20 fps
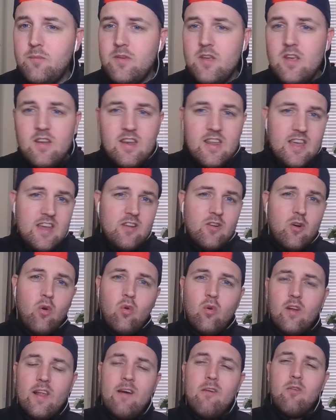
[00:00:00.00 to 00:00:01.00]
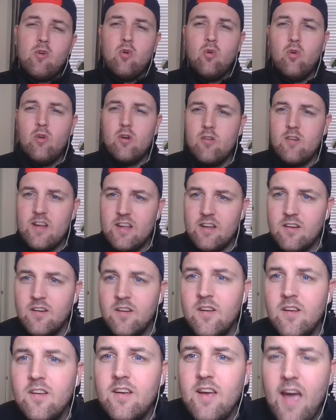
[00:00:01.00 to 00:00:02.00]
You need all-out cornering
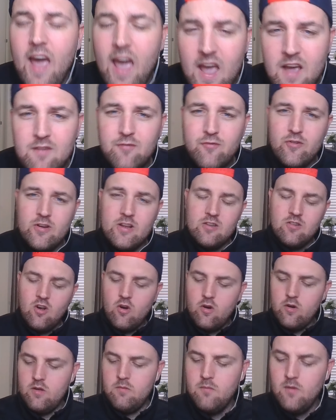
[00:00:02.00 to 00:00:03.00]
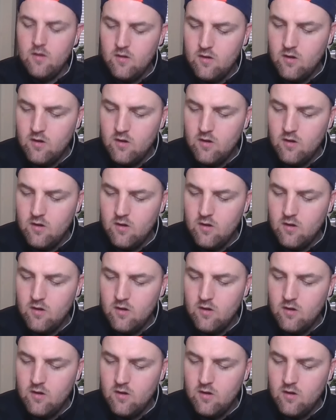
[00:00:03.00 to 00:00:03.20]
every time